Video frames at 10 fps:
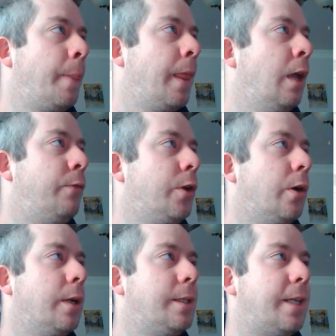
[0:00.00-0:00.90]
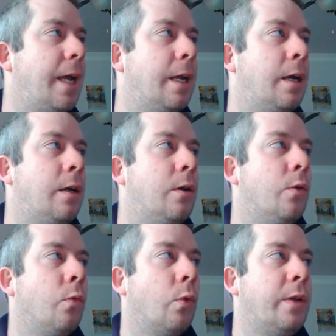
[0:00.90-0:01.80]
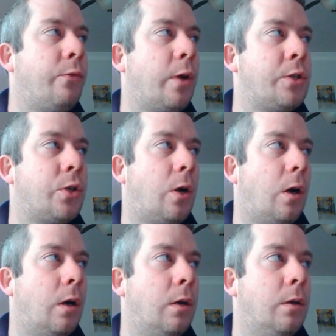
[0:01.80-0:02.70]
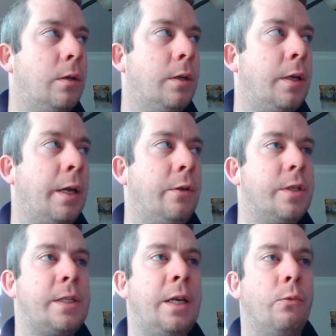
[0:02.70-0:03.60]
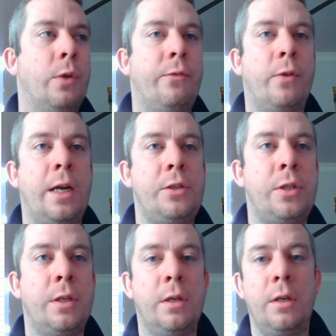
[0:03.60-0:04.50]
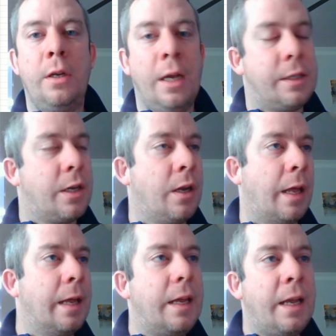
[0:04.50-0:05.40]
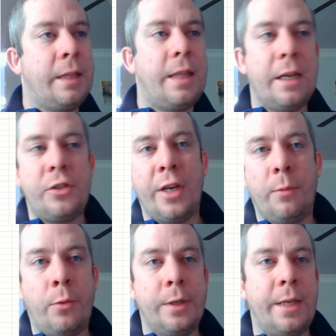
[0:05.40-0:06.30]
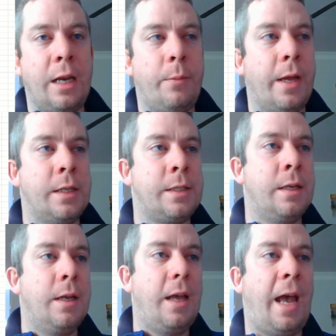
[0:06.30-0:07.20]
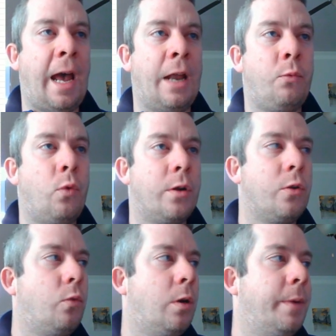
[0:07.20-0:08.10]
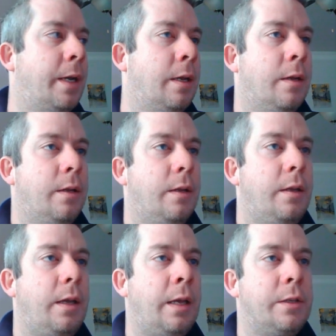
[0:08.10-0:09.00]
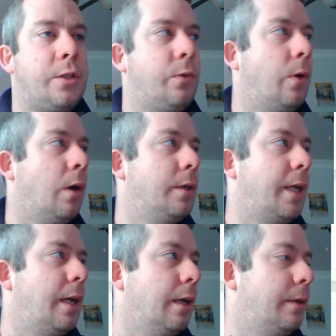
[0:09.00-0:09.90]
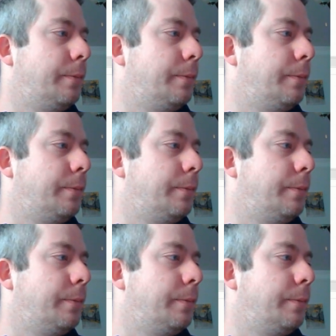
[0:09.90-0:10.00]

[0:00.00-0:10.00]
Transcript: If you go to Data, Refresh All, and you just hit Refresh, it's going to hit that SharePoint database, add Wonder Woman into our data.